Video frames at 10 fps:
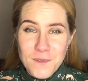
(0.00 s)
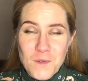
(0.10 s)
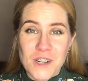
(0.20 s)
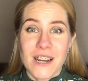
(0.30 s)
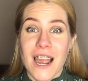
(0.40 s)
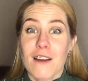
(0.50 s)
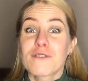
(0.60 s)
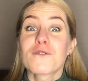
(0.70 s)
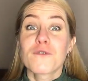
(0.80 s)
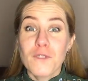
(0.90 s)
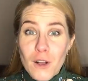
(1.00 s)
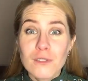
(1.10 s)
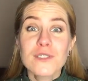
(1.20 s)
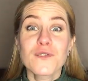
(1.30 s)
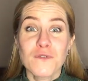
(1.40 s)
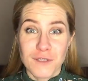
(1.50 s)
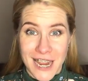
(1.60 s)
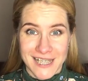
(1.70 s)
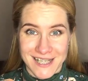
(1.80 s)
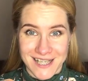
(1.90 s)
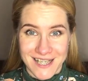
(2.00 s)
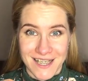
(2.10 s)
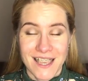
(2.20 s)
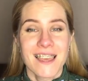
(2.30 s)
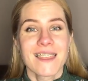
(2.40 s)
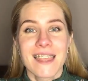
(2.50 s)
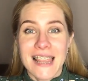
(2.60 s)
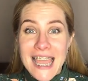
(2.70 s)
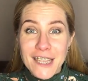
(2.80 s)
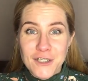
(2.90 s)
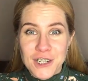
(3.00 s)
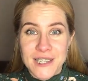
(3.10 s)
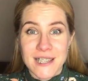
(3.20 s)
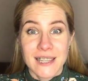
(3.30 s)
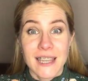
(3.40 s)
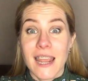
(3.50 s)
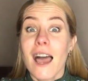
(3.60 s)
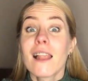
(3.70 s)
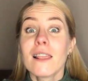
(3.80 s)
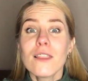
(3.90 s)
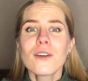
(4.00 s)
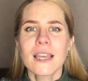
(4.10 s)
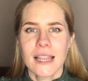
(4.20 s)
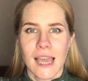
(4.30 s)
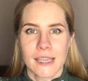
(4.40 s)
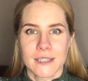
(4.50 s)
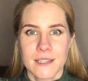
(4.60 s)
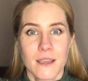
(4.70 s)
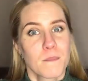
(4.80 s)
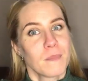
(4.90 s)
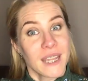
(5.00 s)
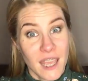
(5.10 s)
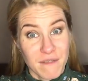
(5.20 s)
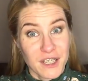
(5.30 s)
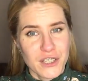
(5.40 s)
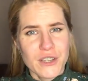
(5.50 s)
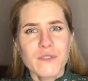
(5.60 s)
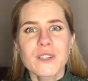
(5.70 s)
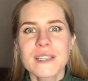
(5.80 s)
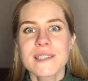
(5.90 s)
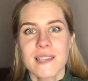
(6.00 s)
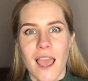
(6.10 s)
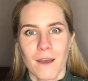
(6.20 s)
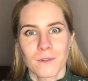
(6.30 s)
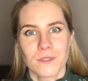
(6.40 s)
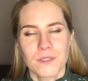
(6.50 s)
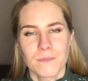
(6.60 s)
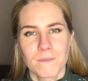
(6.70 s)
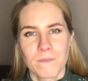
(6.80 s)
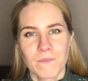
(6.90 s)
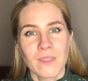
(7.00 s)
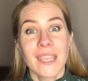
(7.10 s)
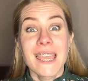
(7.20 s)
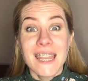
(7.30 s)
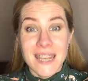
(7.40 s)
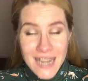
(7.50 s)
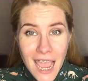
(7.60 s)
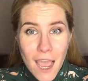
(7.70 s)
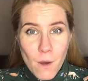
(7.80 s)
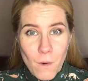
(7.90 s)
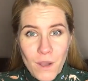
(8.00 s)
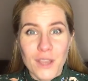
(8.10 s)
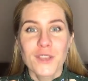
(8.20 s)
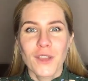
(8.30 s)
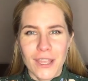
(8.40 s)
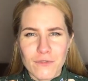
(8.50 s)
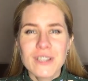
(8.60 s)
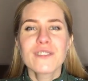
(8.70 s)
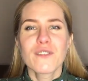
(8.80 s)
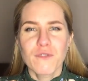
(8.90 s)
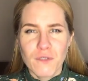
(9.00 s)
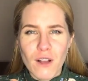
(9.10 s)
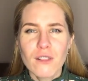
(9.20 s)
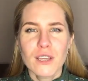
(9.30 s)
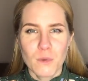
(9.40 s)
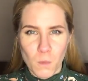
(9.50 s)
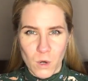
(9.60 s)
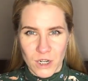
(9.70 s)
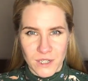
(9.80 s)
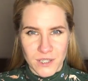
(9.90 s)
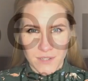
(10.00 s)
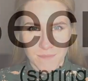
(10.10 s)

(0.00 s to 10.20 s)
were our false friends, the letters that are lookalikes but have a different sound. Now you can read the following words.